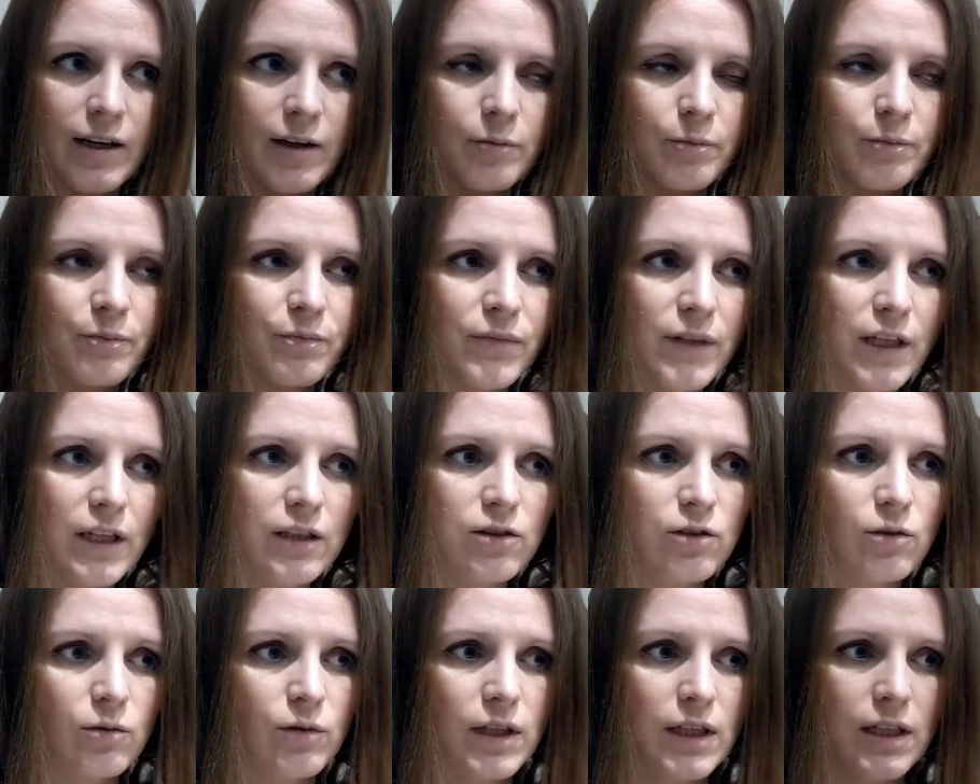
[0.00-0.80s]
So what
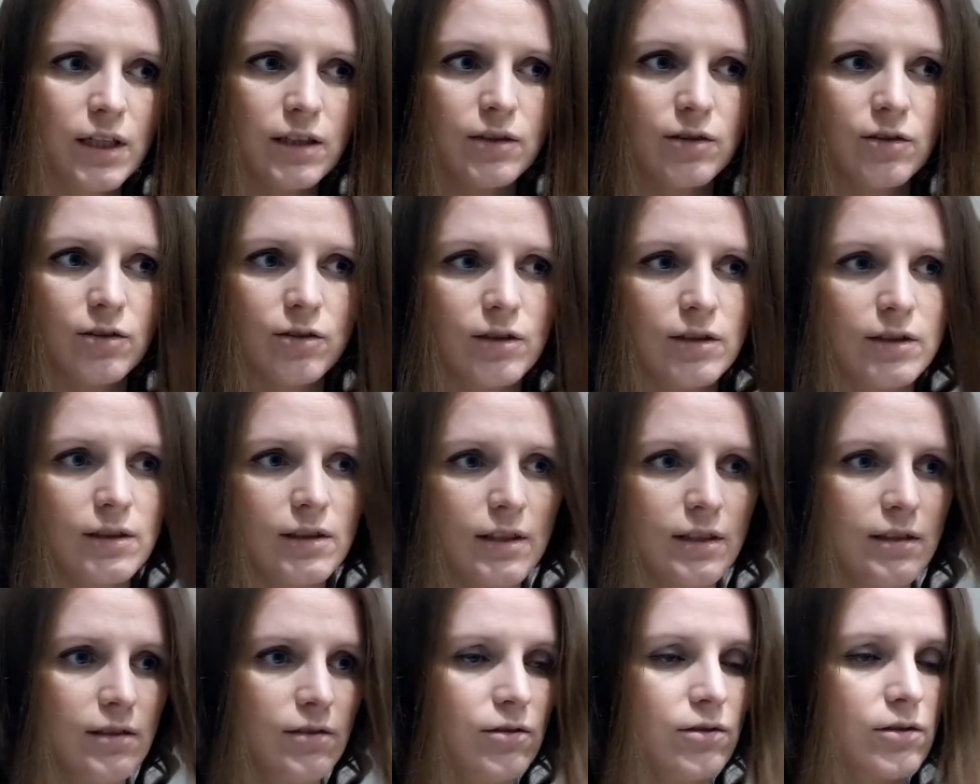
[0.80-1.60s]
I do is, as you
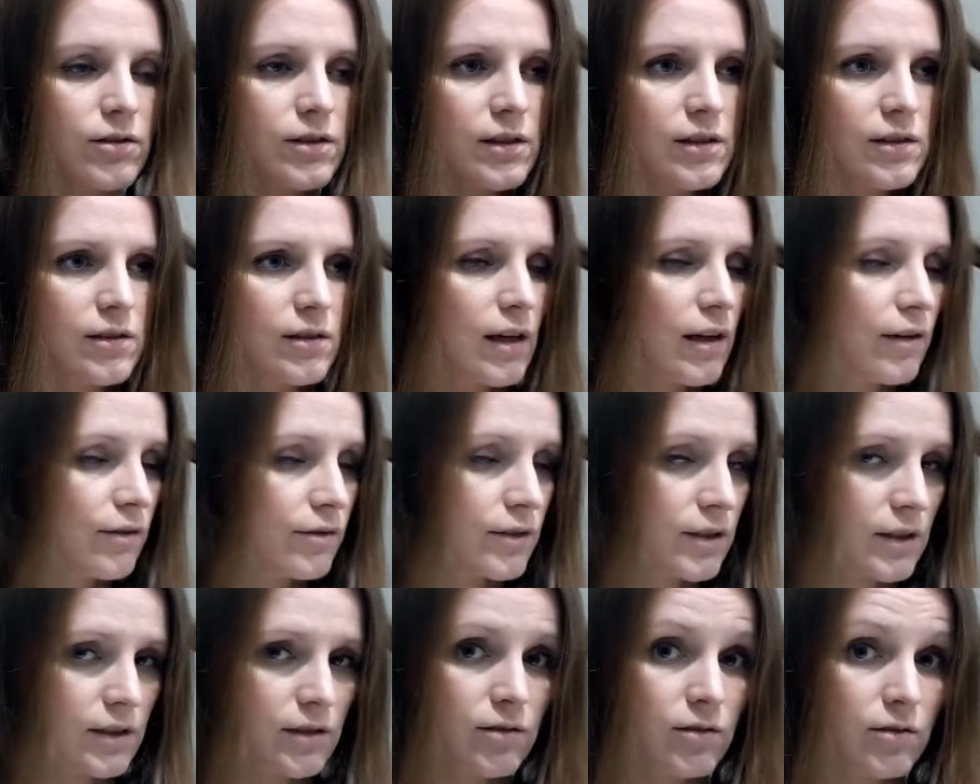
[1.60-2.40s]

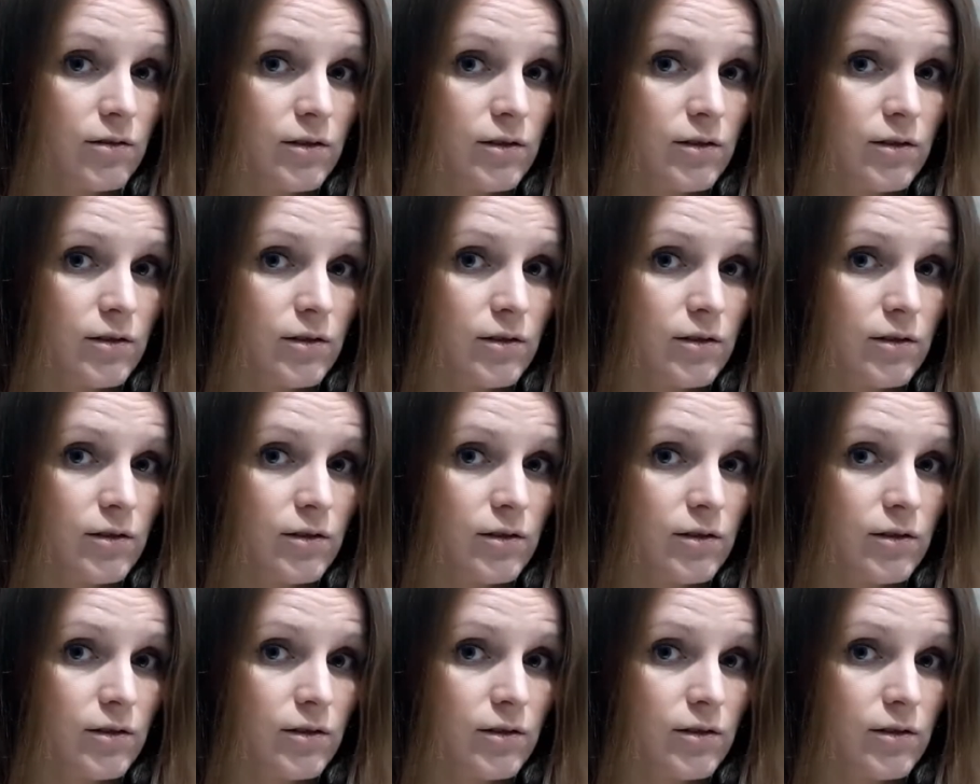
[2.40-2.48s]
see